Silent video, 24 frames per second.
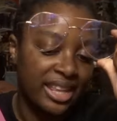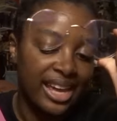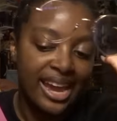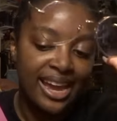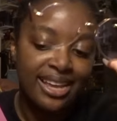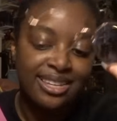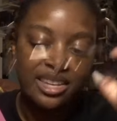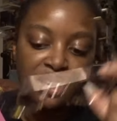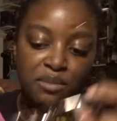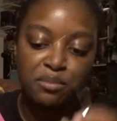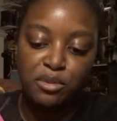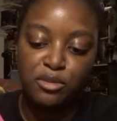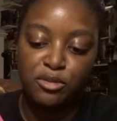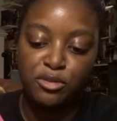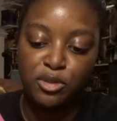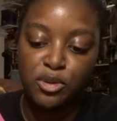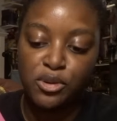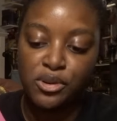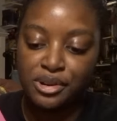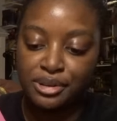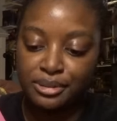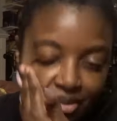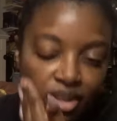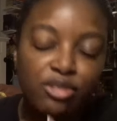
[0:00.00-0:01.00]
like I said
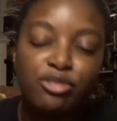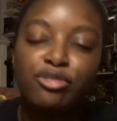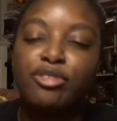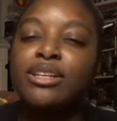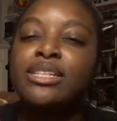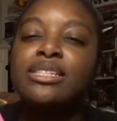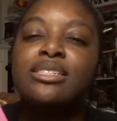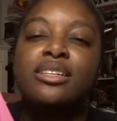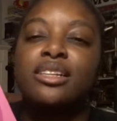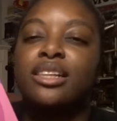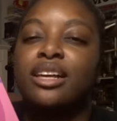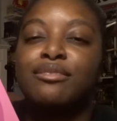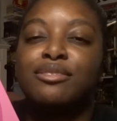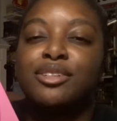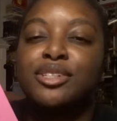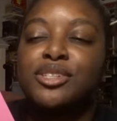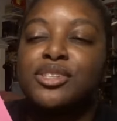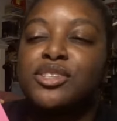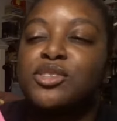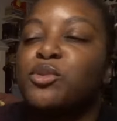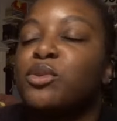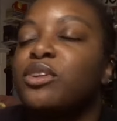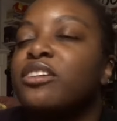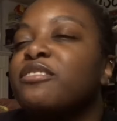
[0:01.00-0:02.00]
before, friends to lovers
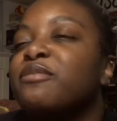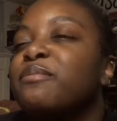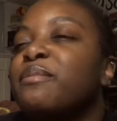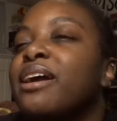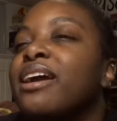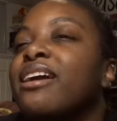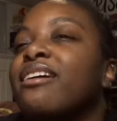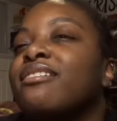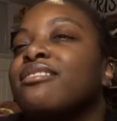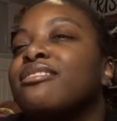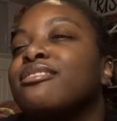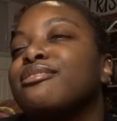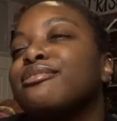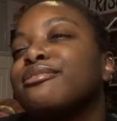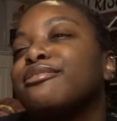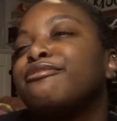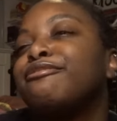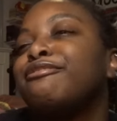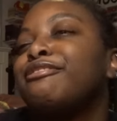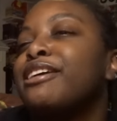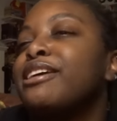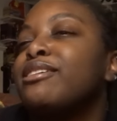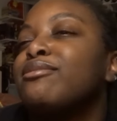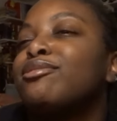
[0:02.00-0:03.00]
is one of my
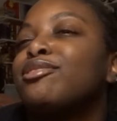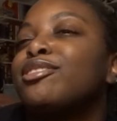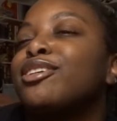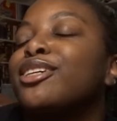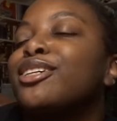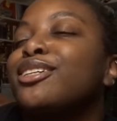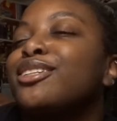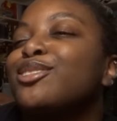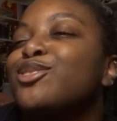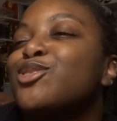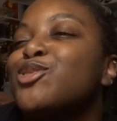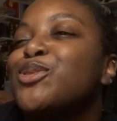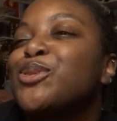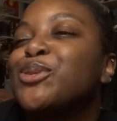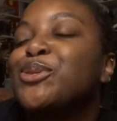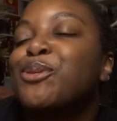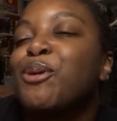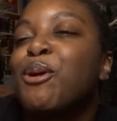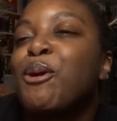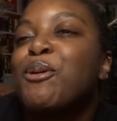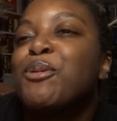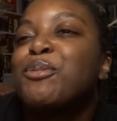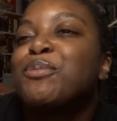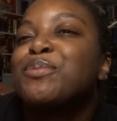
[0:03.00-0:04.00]
favorite
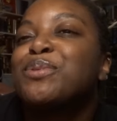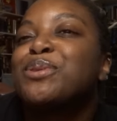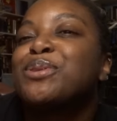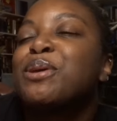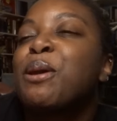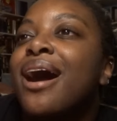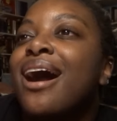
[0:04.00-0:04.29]
tropes.